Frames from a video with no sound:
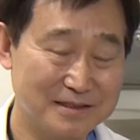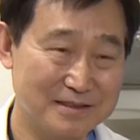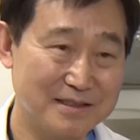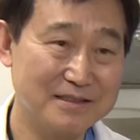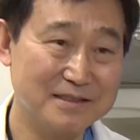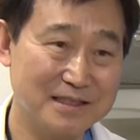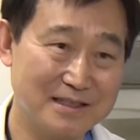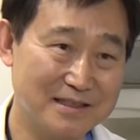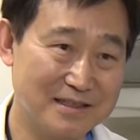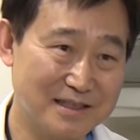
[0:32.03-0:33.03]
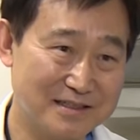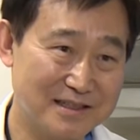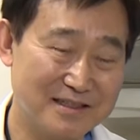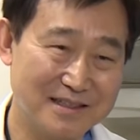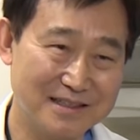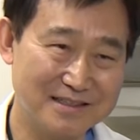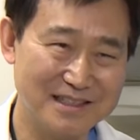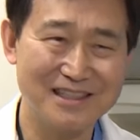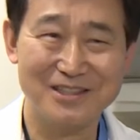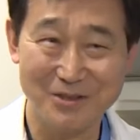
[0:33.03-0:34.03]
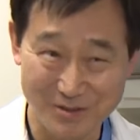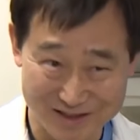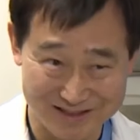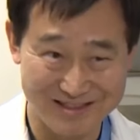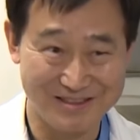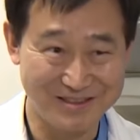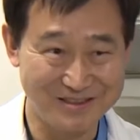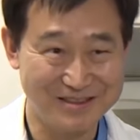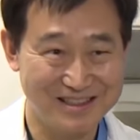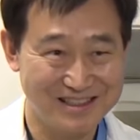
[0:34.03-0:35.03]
The discs are, uh, they're like jelly donut, you know?